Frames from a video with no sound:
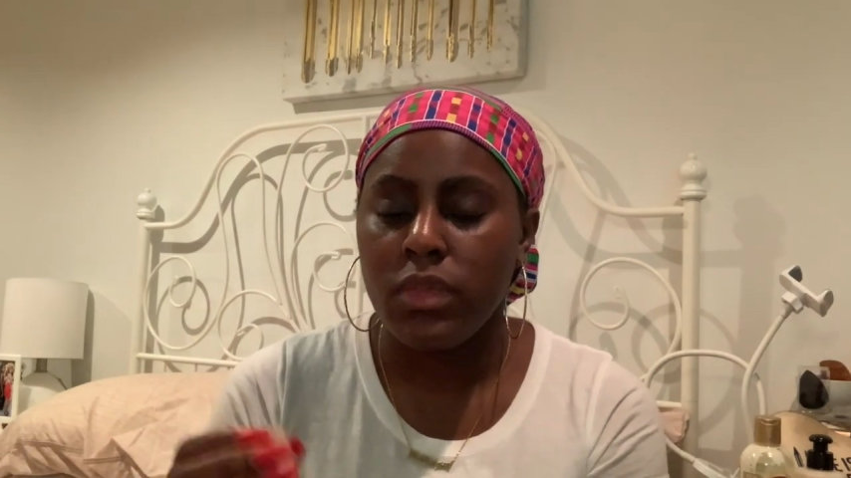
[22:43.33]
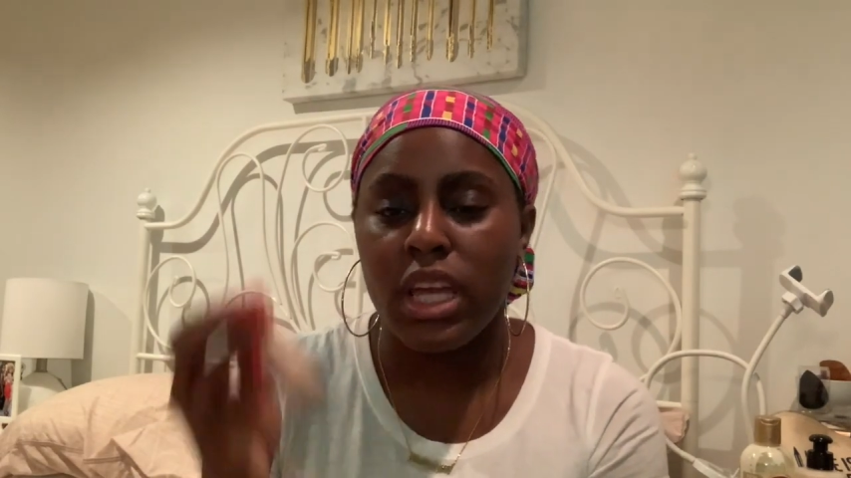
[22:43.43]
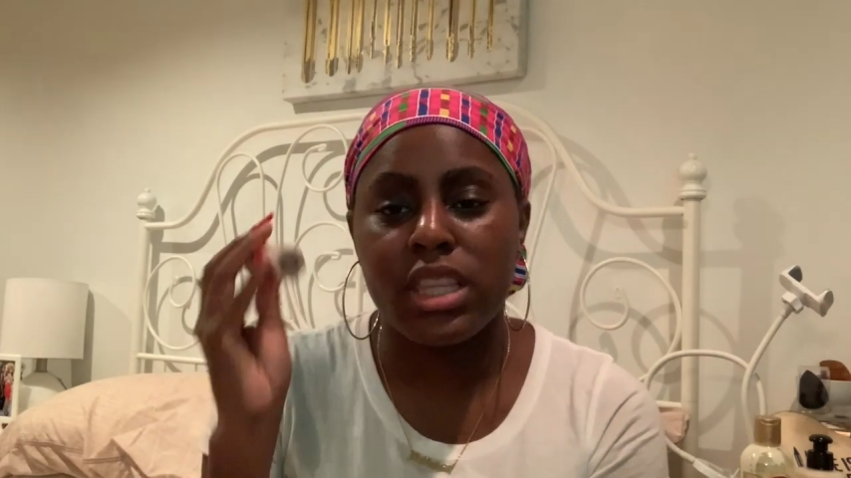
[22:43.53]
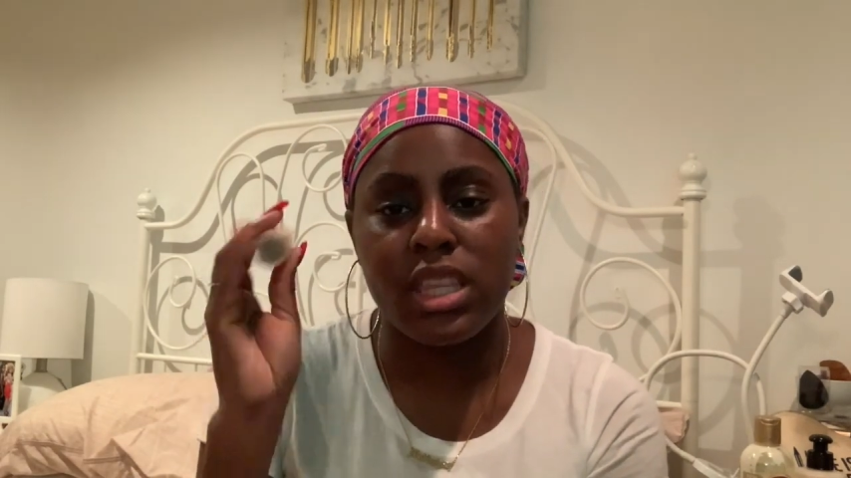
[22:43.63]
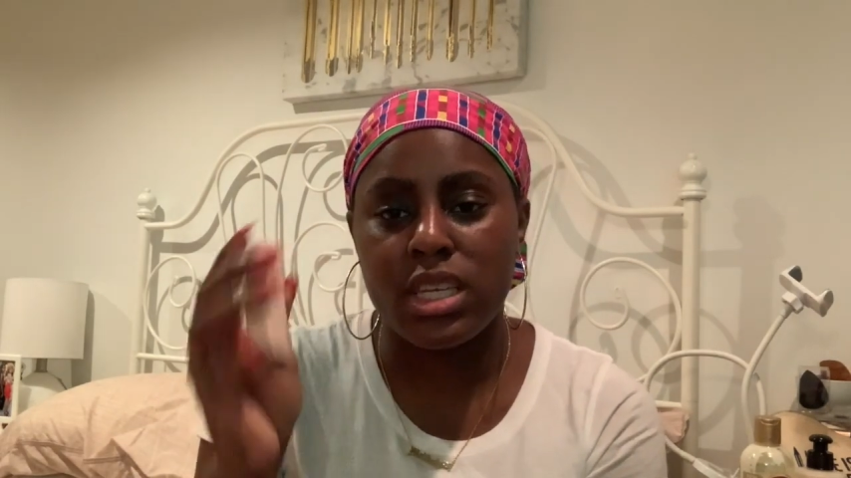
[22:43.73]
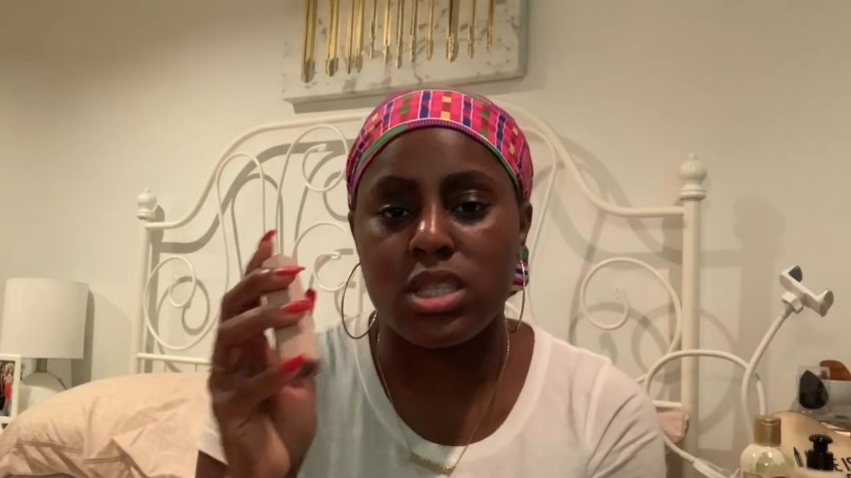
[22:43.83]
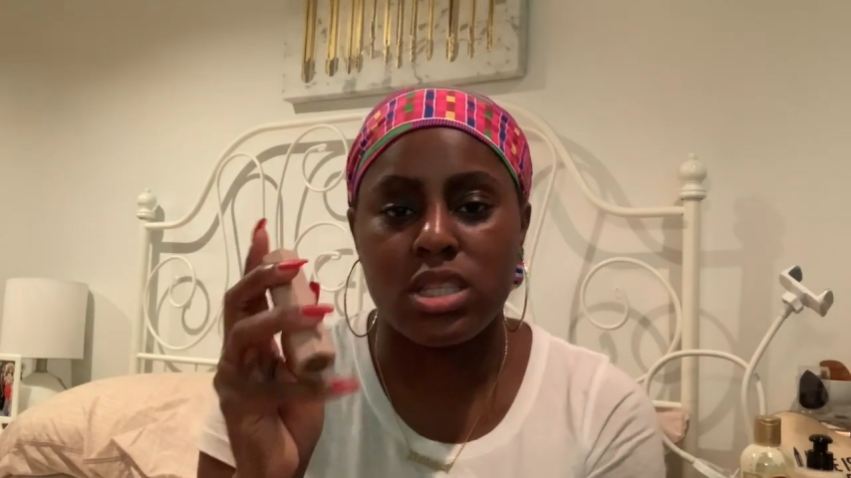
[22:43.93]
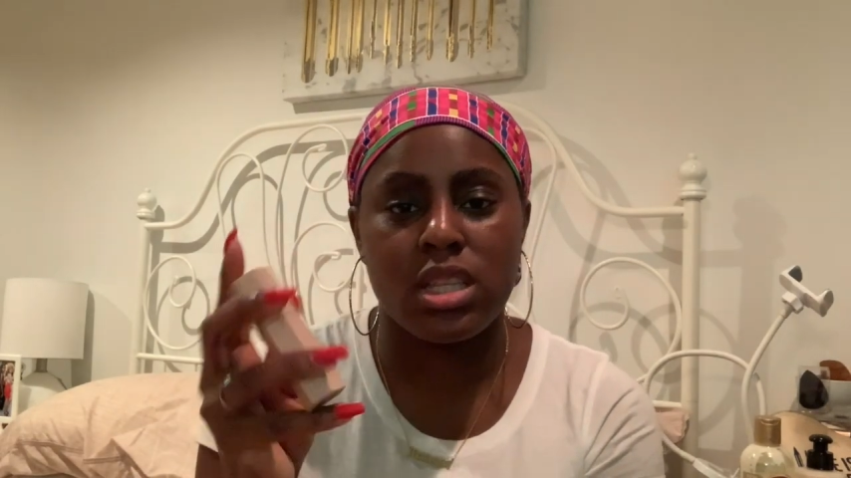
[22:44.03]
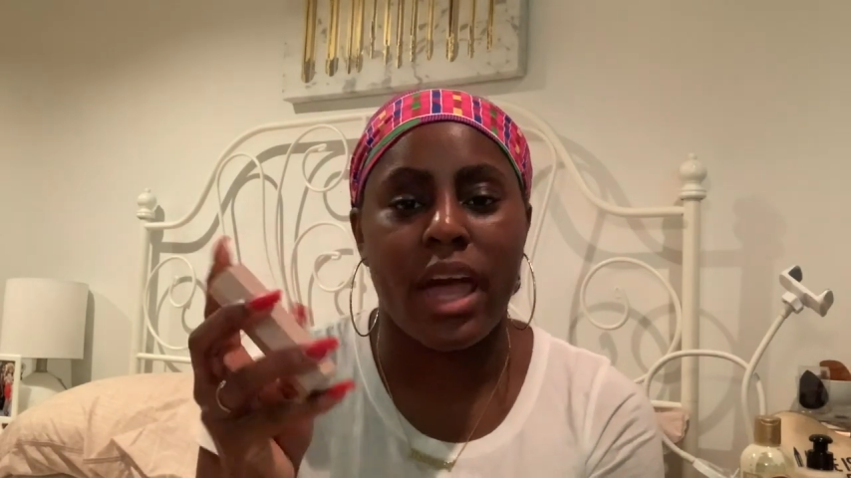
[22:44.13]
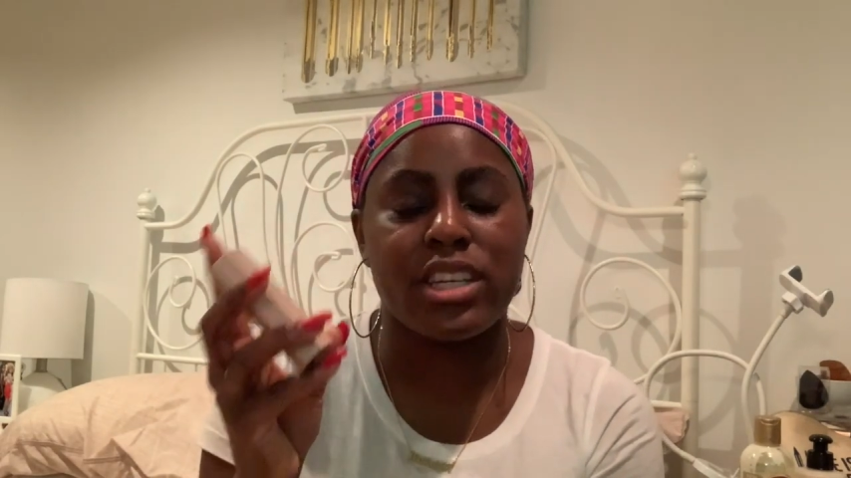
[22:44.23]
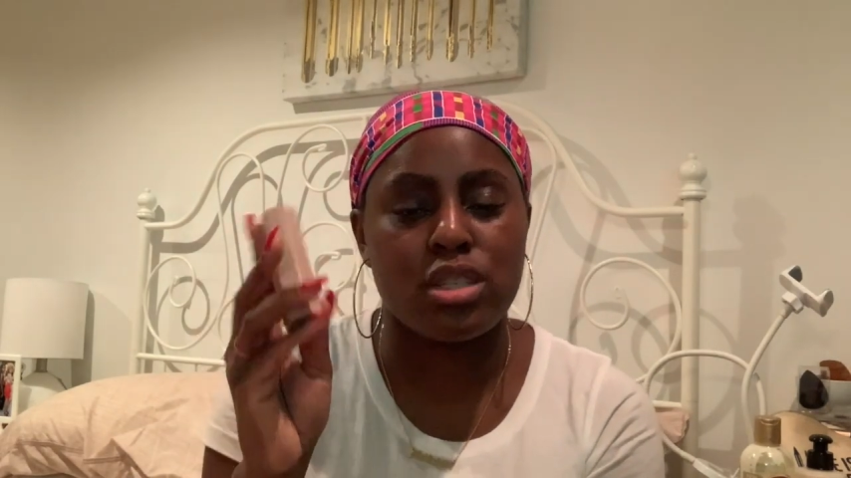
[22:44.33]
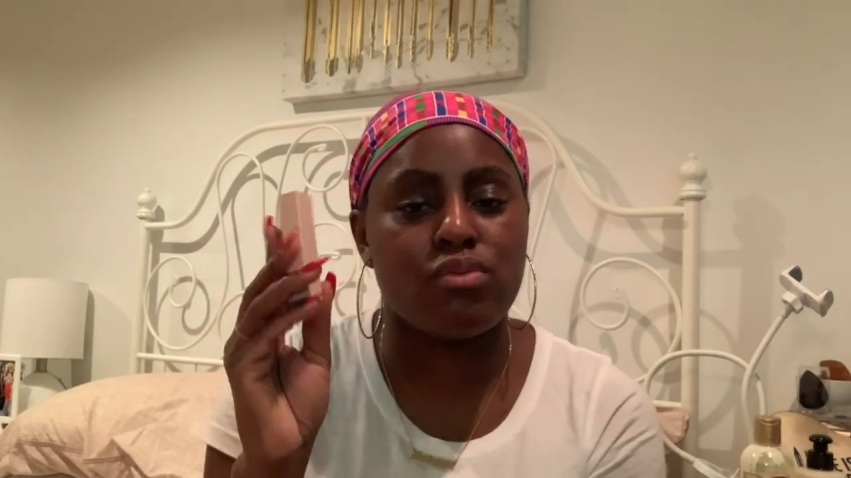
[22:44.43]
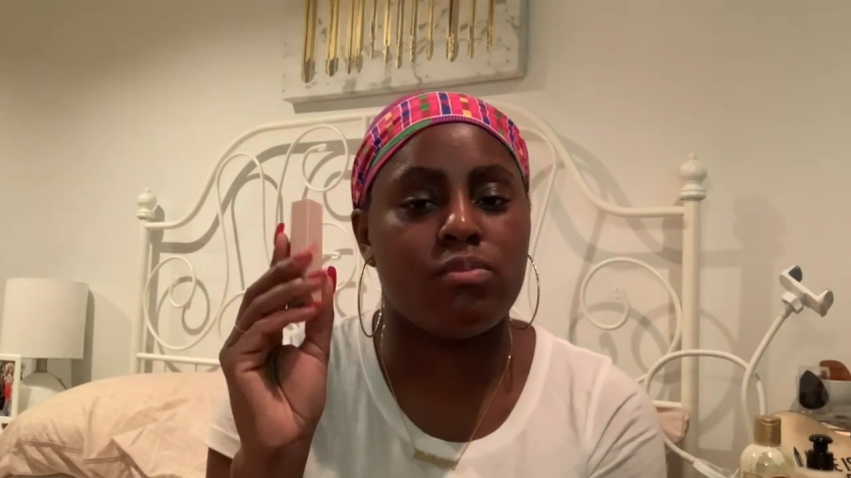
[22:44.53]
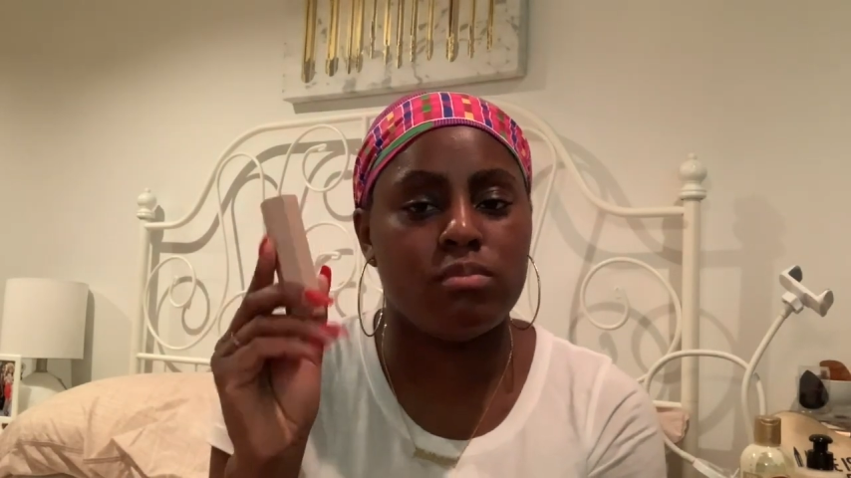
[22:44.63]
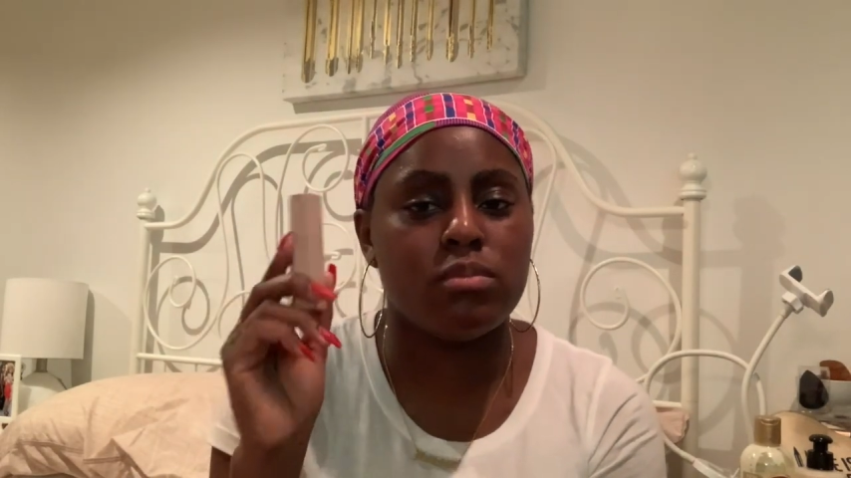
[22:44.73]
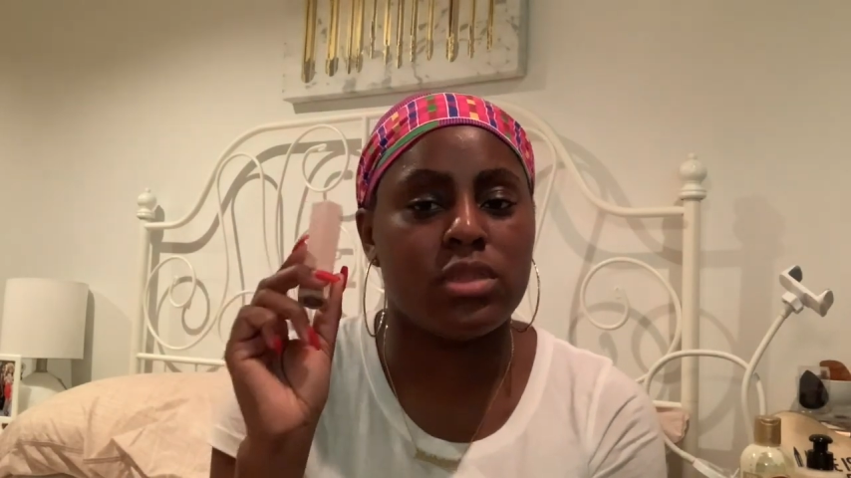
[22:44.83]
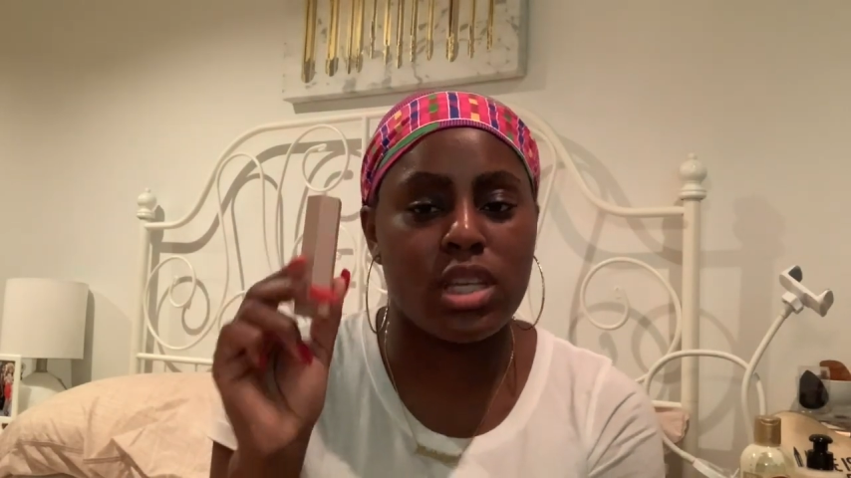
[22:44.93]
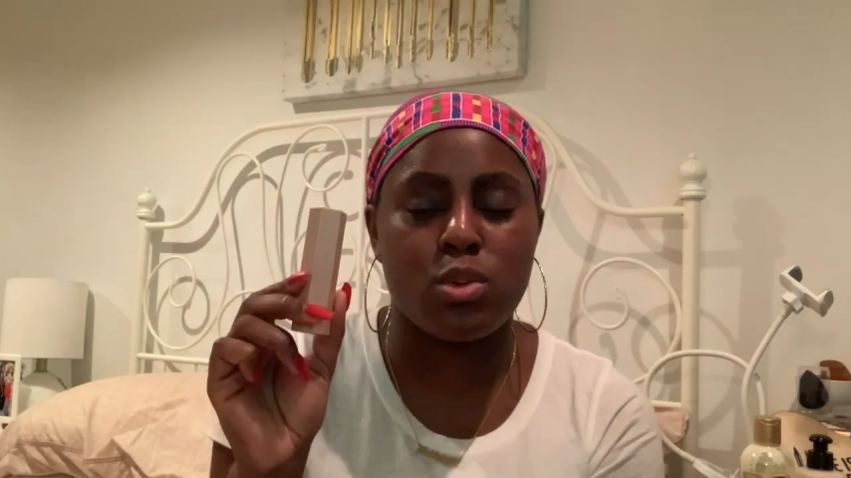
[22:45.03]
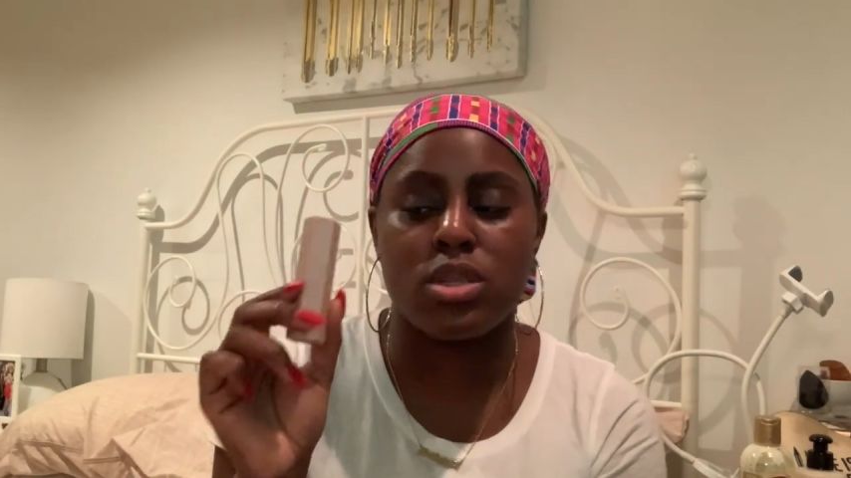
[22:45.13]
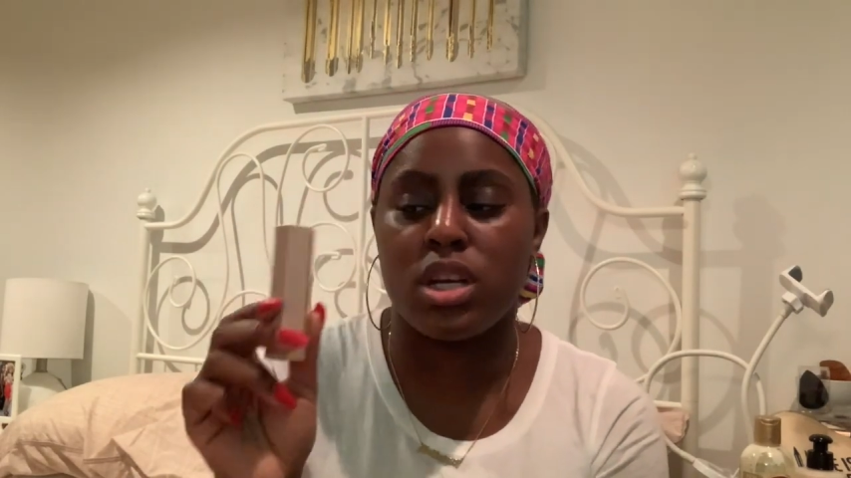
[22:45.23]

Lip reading: This was